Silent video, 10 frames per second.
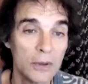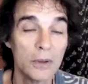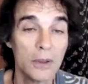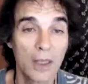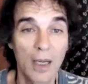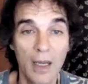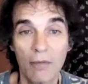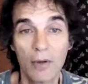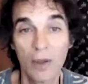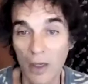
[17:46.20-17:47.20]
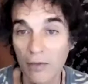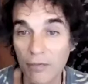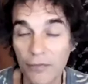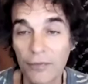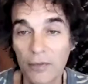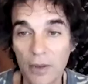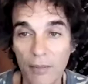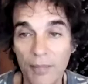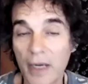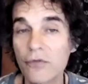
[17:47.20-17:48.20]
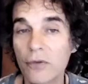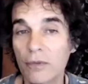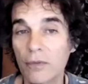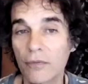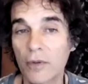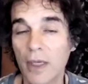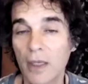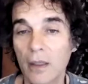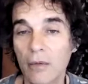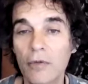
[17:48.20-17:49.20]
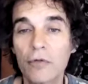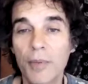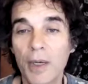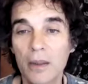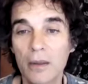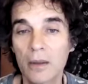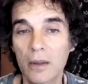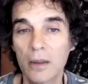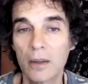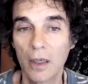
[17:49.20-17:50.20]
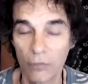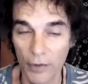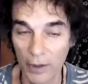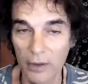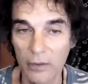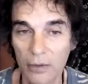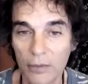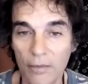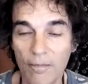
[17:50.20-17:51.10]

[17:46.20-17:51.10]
And I have a lot of compassion for that and respect. I really do.